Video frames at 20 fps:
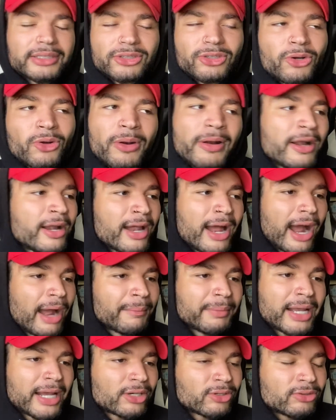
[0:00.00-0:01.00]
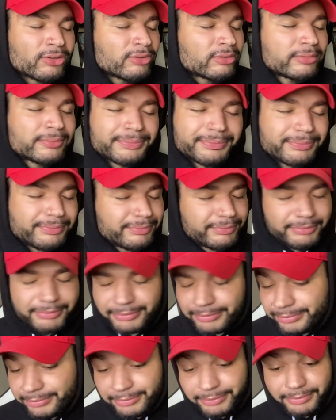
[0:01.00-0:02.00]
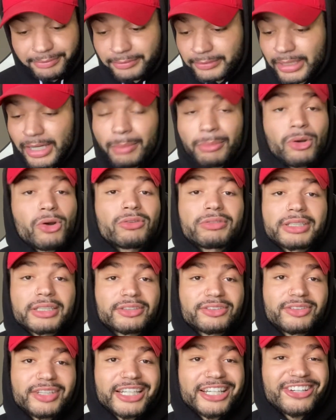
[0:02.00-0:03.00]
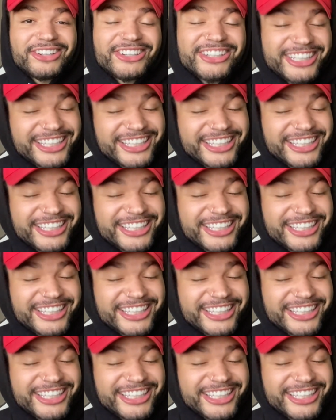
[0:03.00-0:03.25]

So, I mean, I'm over this video.